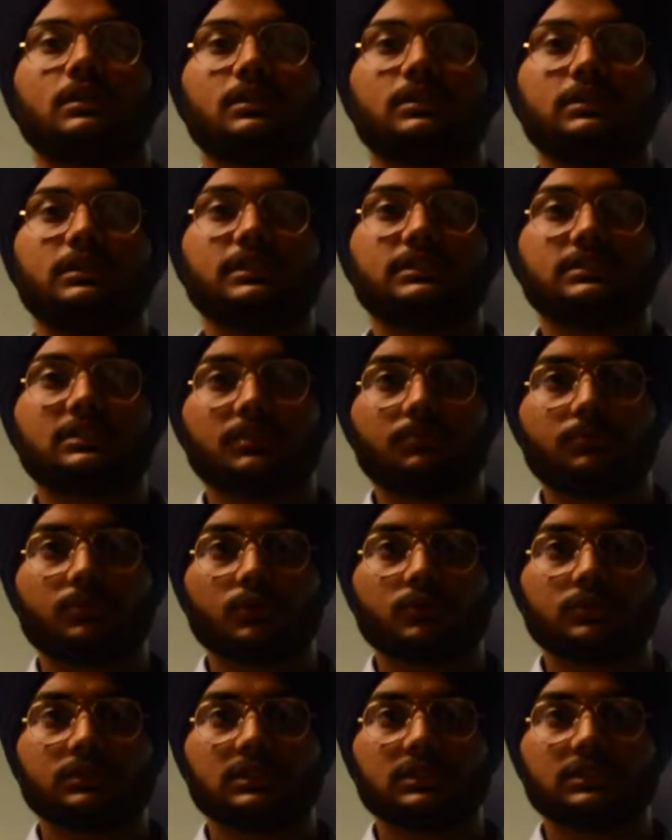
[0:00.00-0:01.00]
This
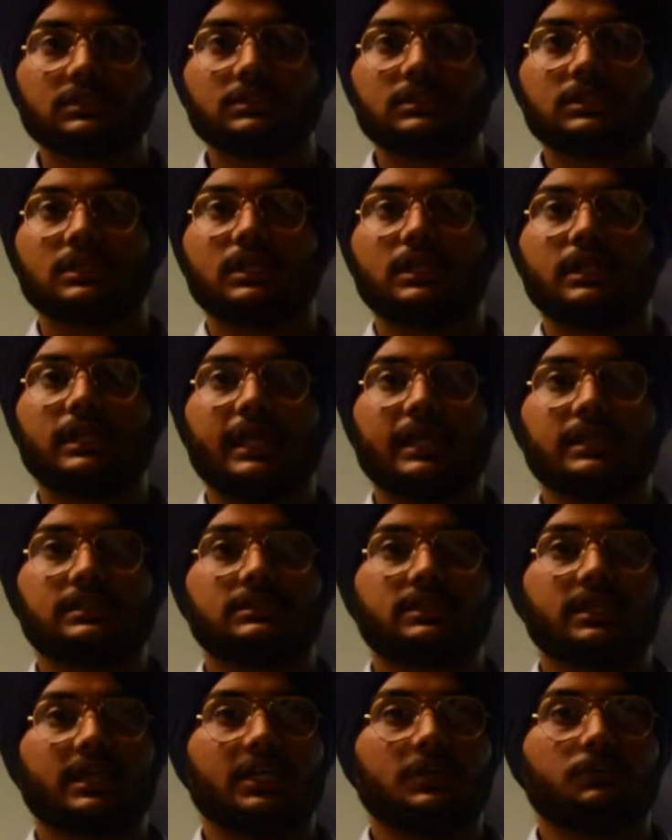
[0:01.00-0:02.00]
sub-process takes
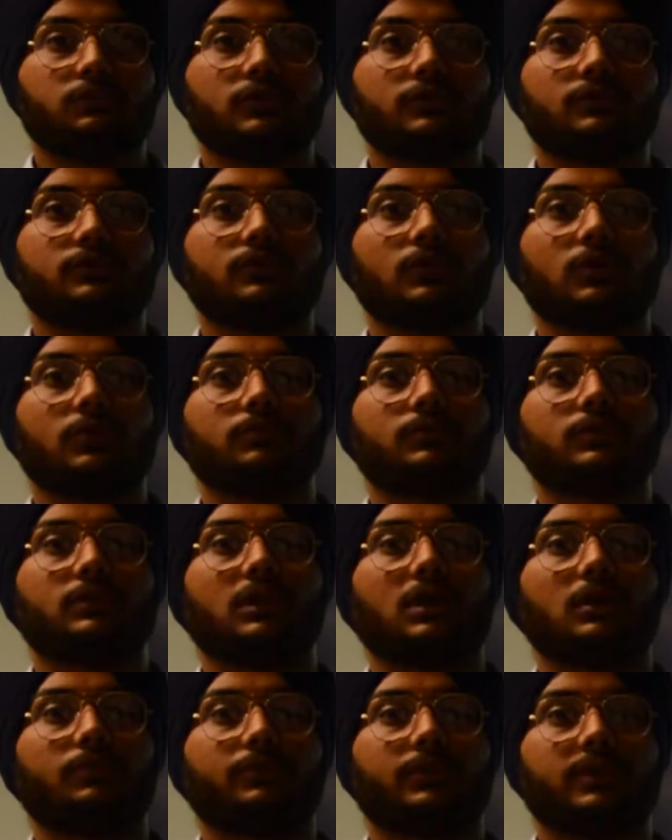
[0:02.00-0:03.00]
the input from
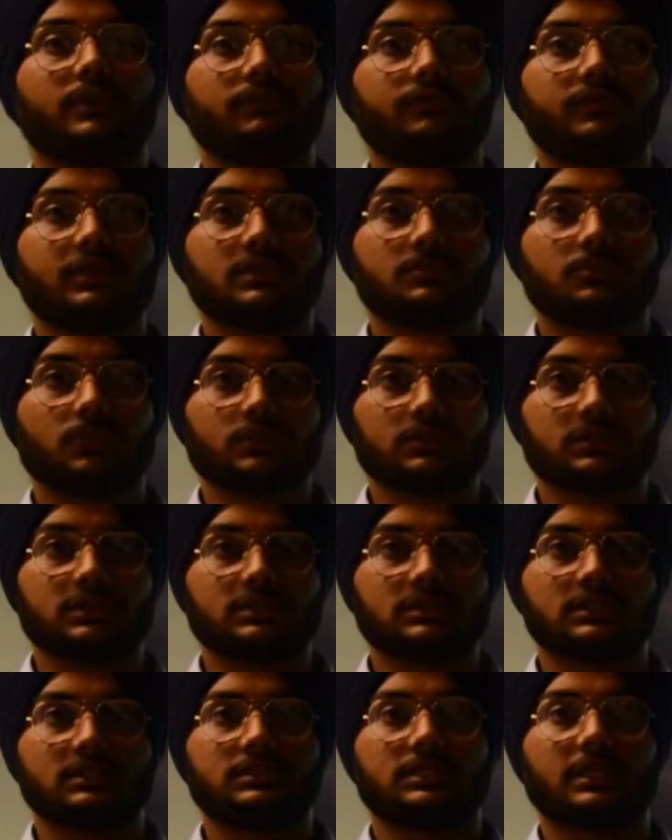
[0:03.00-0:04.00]
the previous
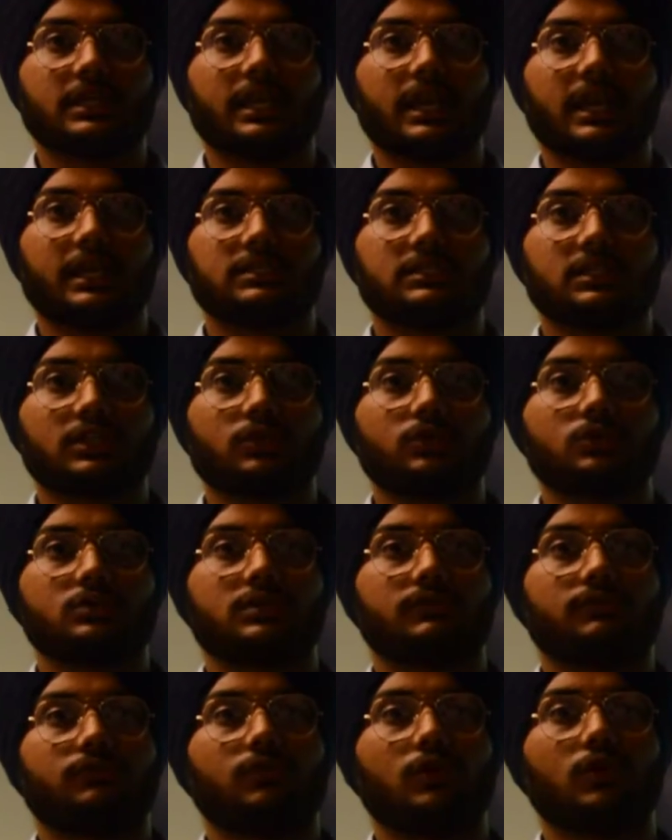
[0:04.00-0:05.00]
processes and
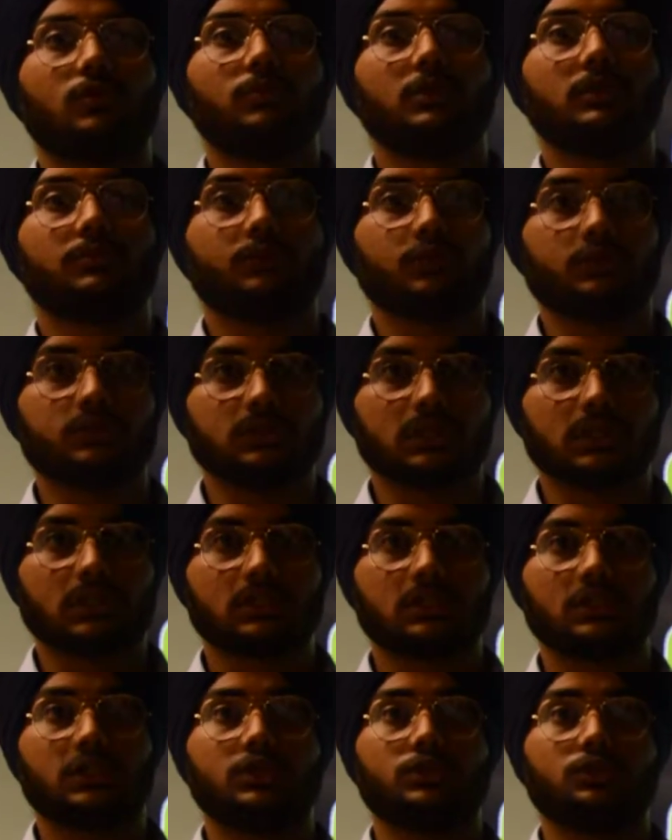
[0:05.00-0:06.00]
executes a formal
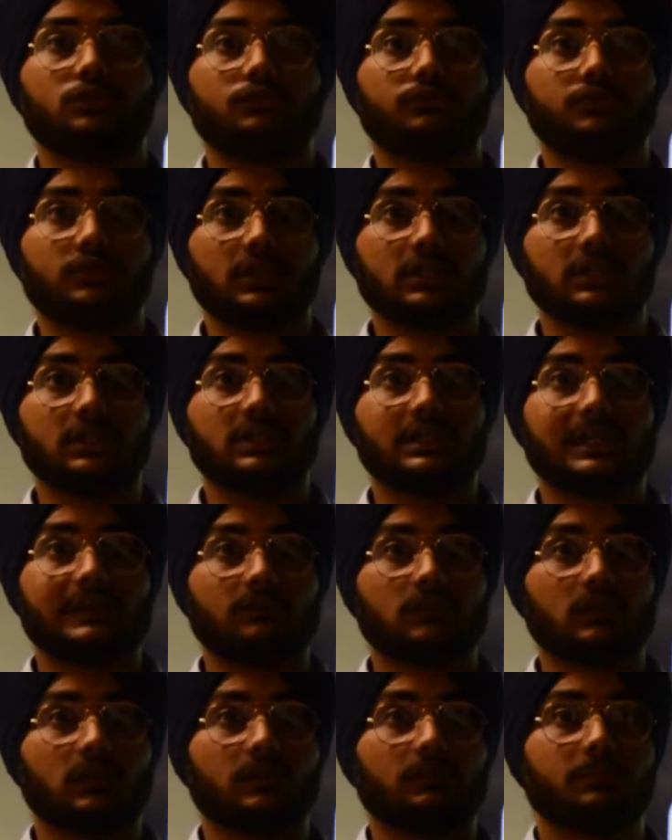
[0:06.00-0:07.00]
project to further
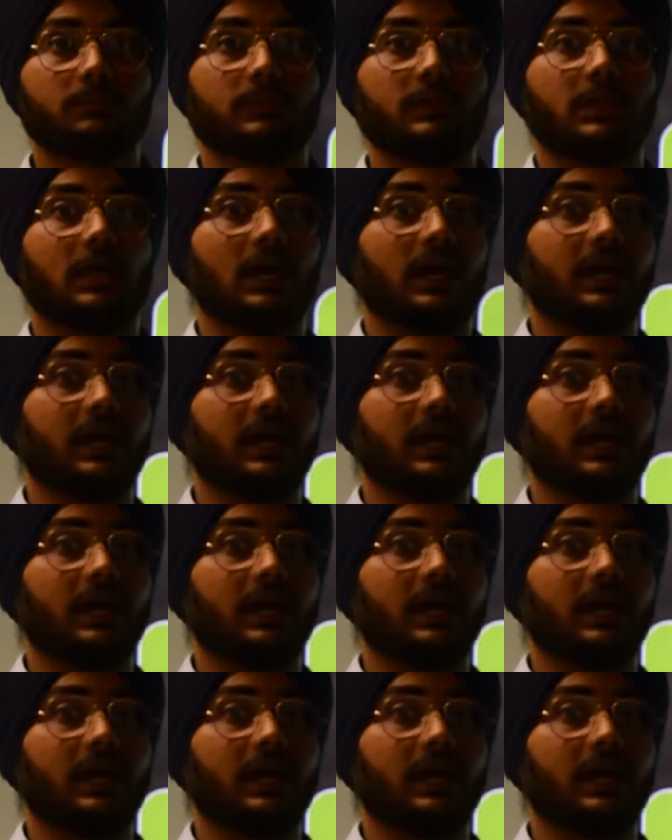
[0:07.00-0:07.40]
develop the